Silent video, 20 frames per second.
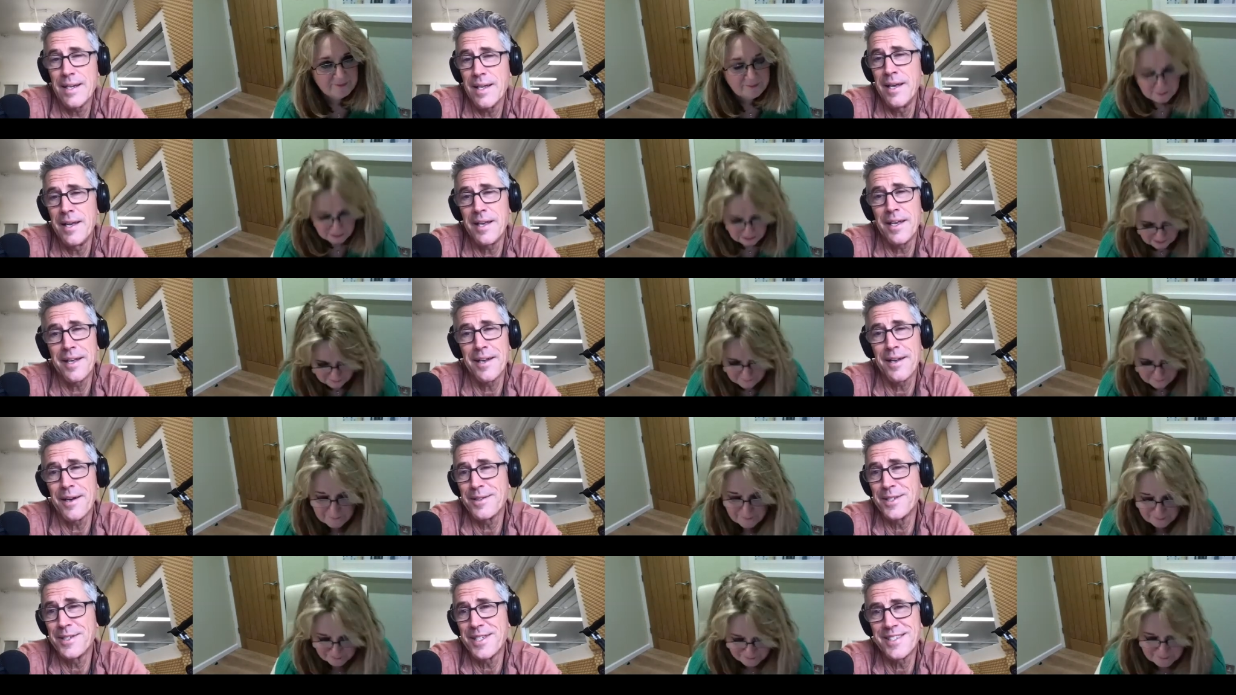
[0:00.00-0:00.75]
Speaker 1: you know,
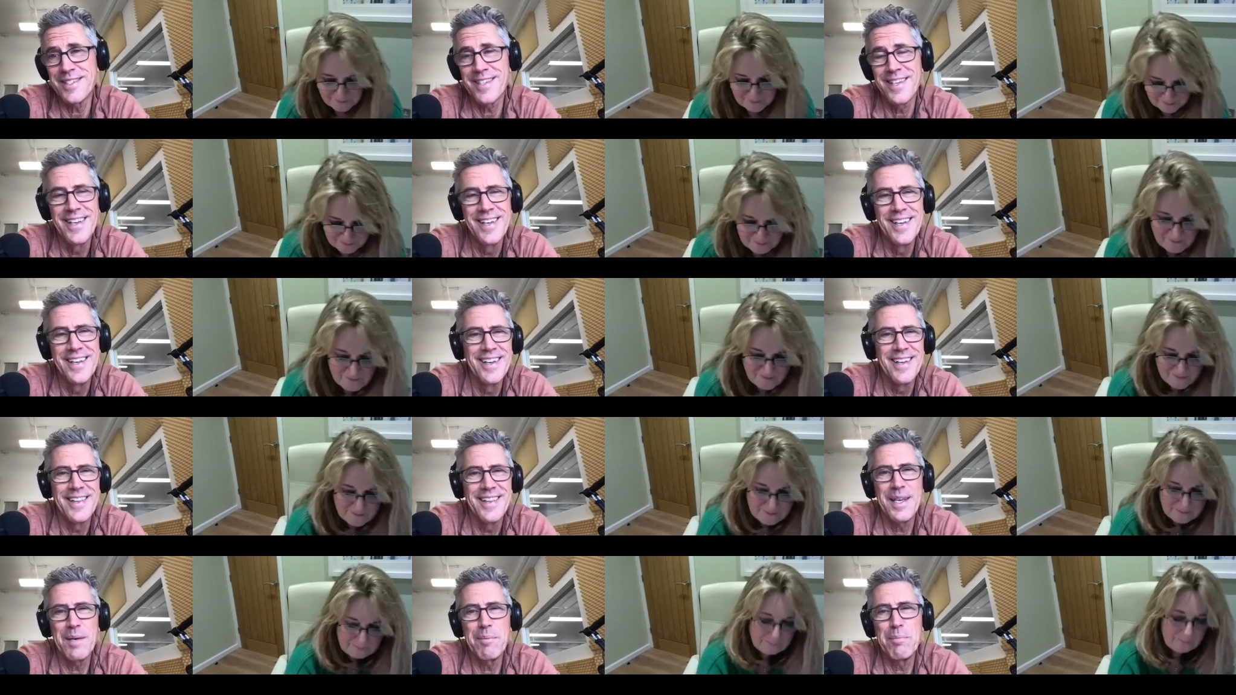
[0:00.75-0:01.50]
just the
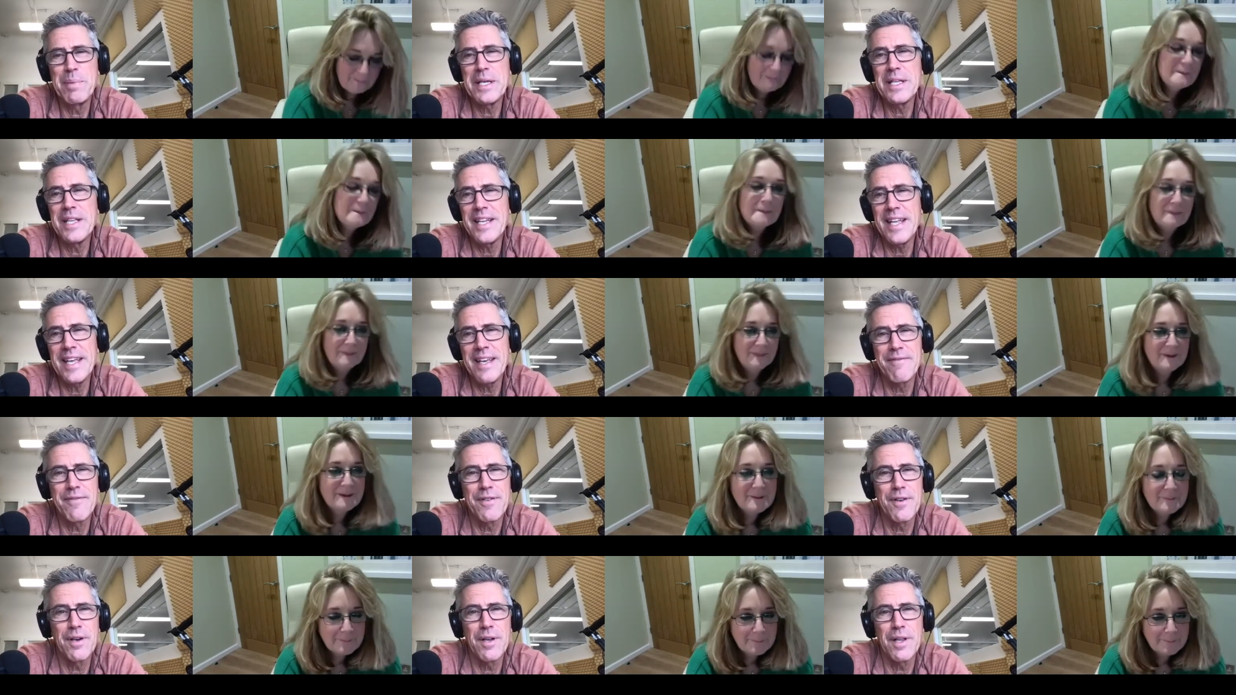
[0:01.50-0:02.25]
ability for
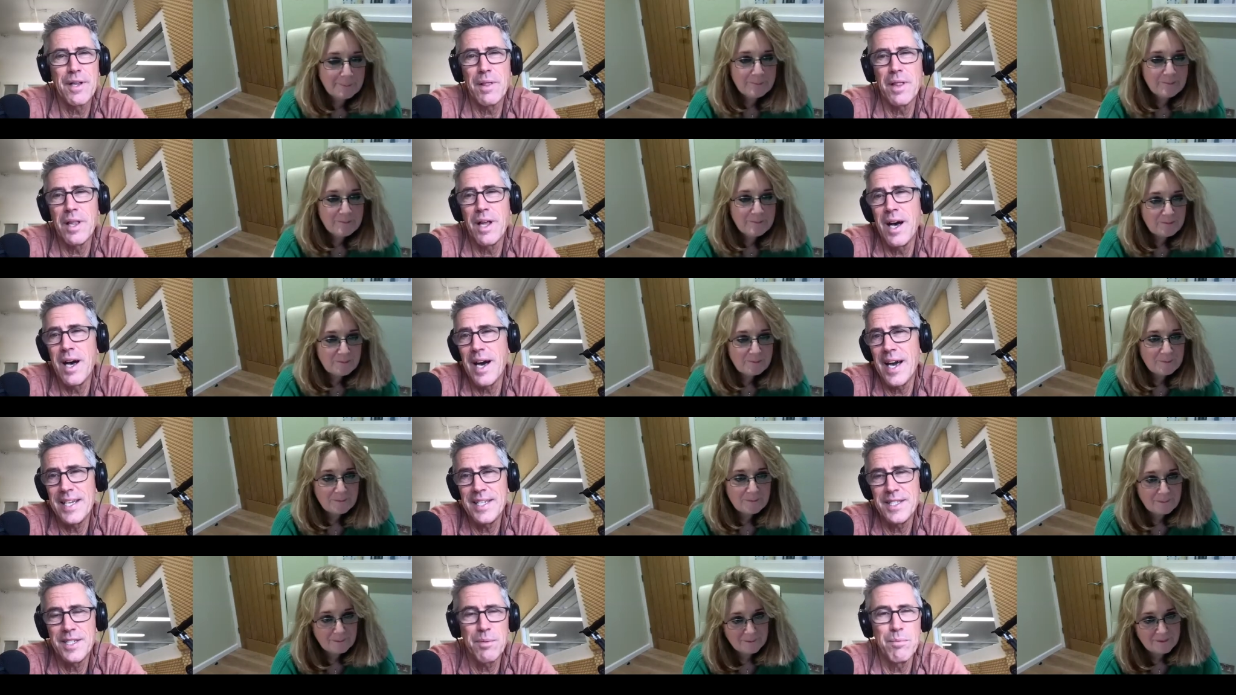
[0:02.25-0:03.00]
a line
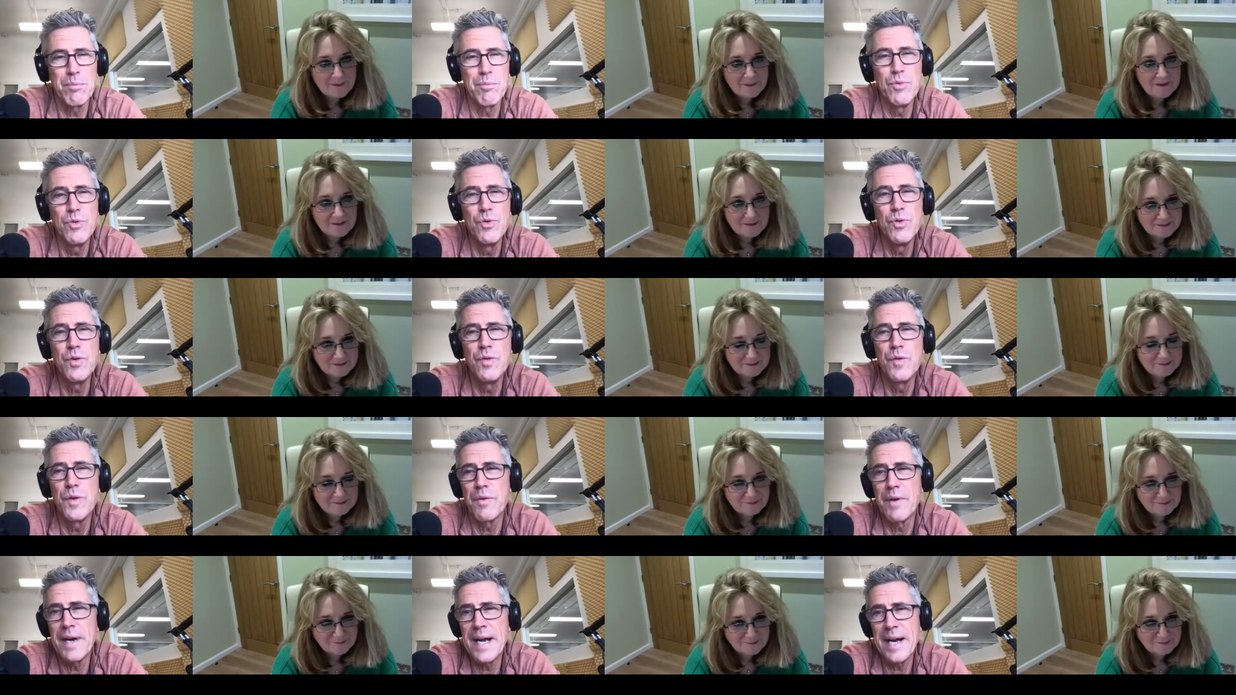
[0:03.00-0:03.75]
to move
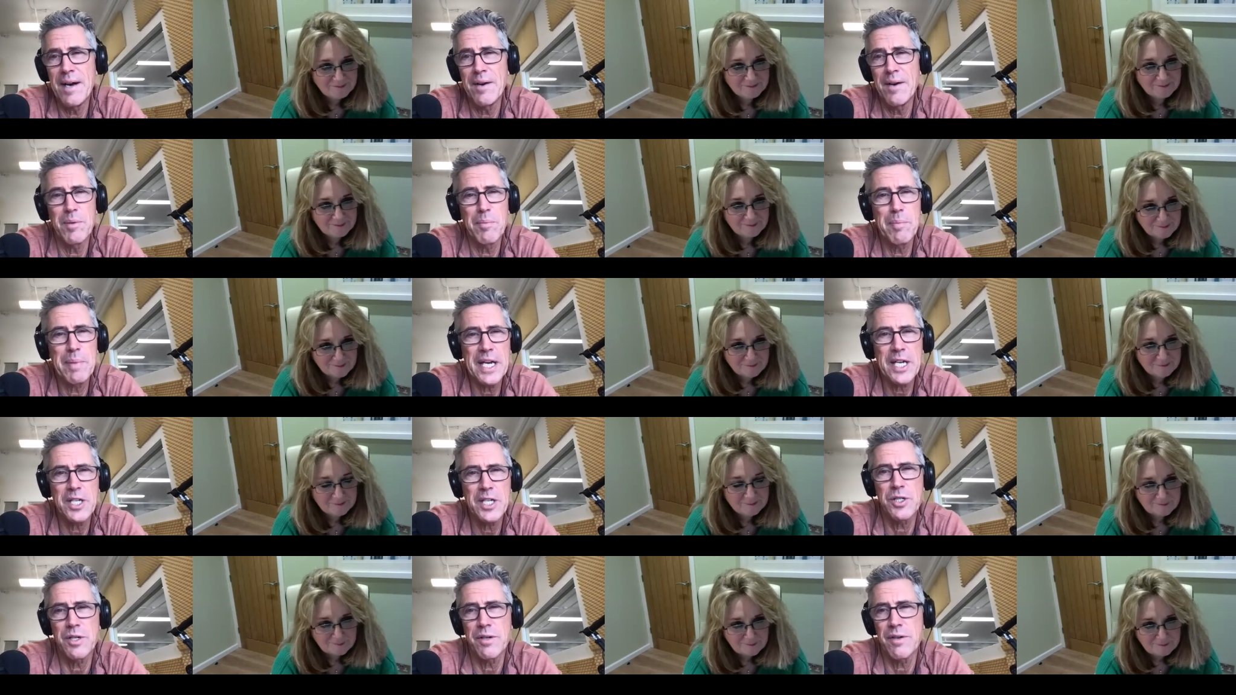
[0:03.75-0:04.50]
around a
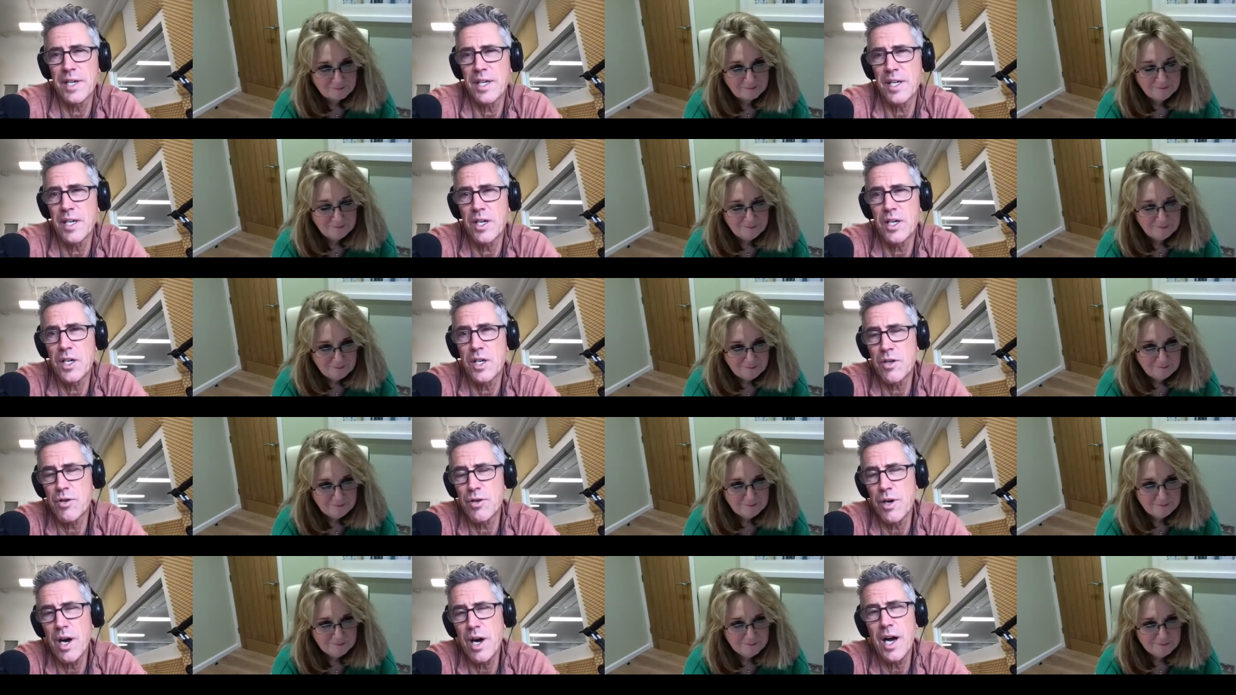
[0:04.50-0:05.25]
picture and
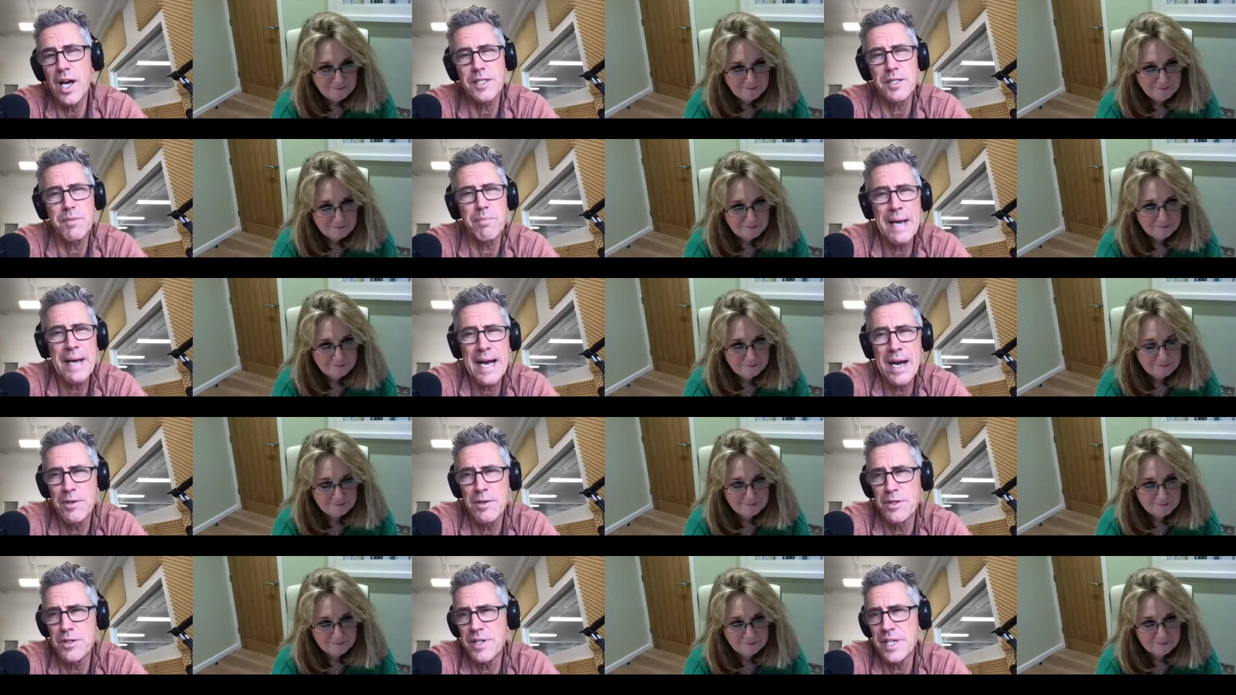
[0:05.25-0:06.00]
cross
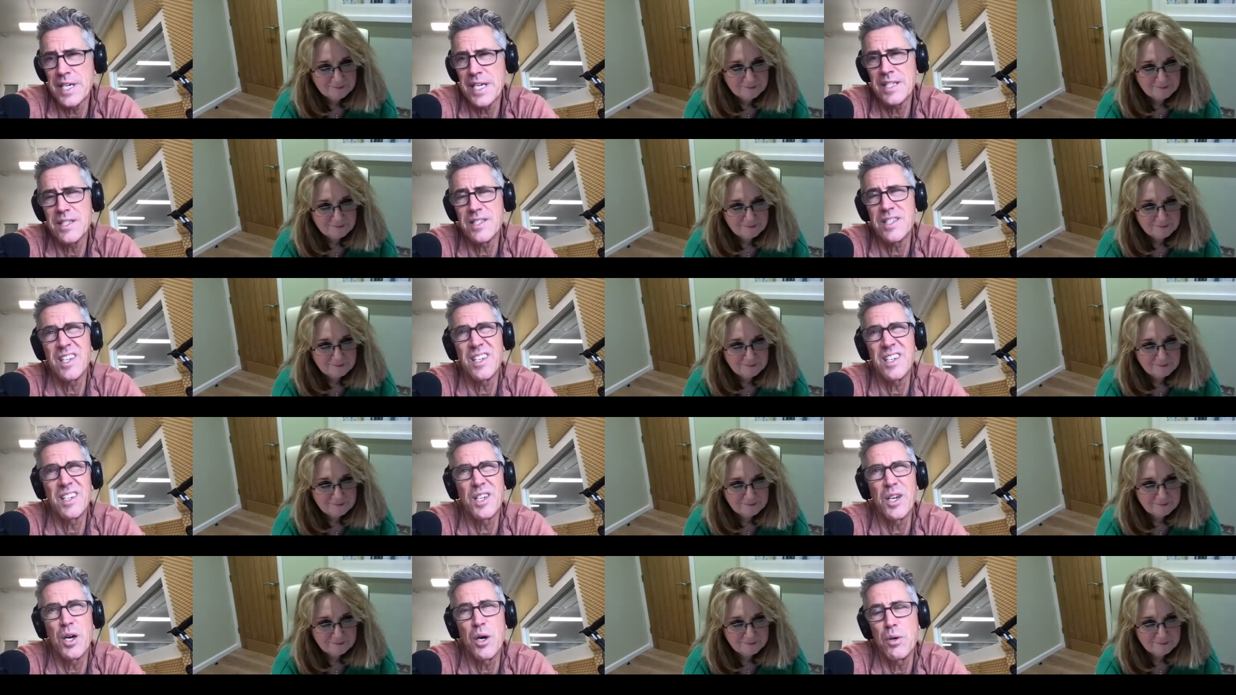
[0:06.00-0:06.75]
boundaries and
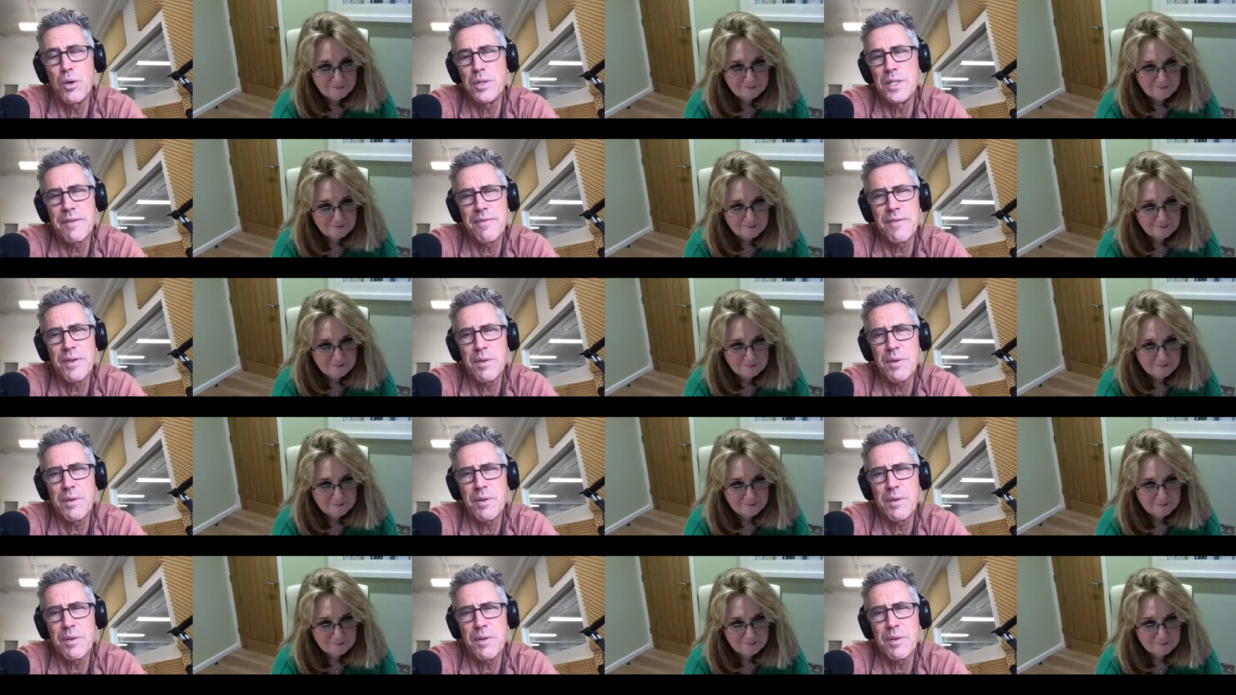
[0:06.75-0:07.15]
go different